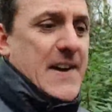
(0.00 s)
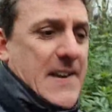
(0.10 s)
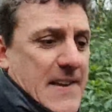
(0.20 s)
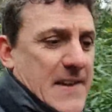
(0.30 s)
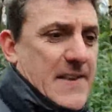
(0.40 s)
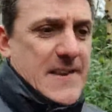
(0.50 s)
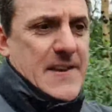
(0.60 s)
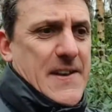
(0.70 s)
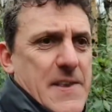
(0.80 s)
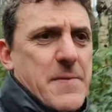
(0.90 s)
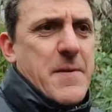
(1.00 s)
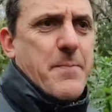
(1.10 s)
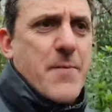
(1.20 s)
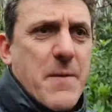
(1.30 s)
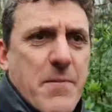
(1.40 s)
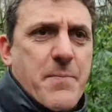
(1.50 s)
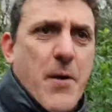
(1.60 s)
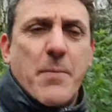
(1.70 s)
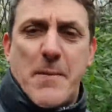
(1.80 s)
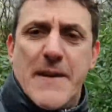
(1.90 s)
the
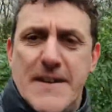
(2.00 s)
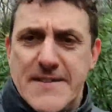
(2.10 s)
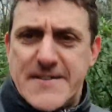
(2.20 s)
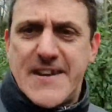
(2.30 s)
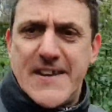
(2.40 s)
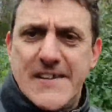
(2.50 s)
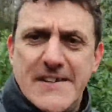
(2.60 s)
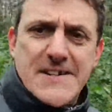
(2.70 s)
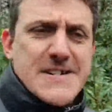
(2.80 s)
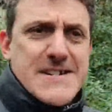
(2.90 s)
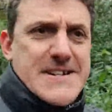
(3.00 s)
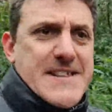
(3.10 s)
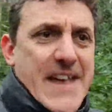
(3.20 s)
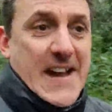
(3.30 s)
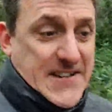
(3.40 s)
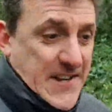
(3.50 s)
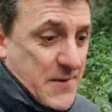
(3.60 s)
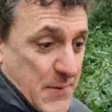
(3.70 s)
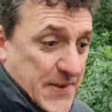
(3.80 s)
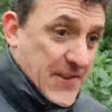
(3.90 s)
problem is that
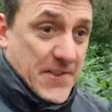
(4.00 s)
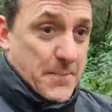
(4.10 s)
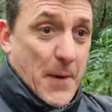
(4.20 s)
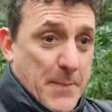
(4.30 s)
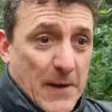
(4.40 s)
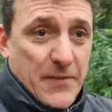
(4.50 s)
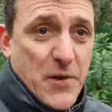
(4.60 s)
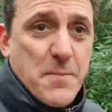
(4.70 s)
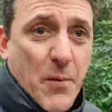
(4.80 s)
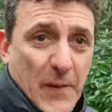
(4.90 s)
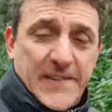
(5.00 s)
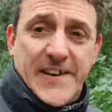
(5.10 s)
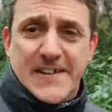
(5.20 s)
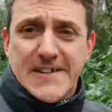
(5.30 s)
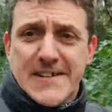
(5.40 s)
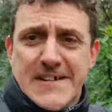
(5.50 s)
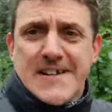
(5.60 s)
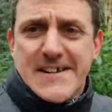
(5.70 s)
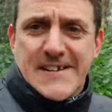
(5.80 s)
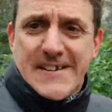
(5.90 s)
with the popular viewpoint,
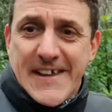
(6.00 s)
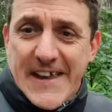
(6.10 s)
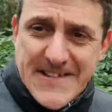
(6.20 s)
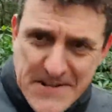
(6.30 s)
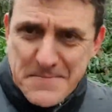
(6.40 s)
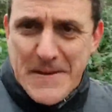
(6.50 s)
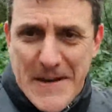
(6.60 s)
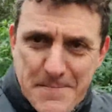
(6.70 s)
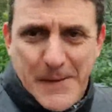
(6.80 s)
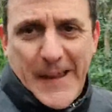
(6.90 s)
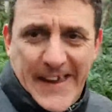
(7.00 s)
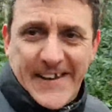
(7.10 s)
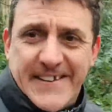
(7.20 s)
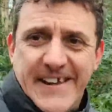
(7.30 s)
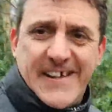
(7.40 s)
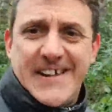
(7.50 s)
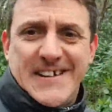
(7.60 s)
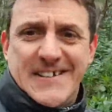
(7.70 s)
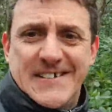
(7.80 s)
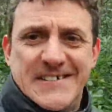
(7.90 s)
is it manipulated
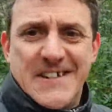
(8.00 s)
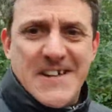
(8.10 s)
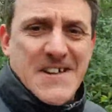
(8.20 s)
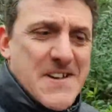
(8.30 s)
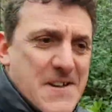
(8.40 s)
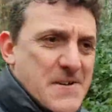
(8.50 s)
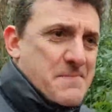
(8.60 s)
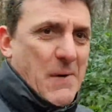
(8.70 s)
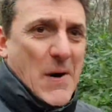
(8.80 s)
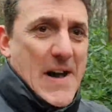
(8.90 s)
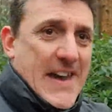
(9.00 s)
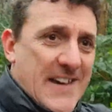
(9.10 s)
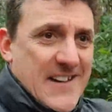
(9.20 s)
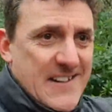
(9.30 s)
by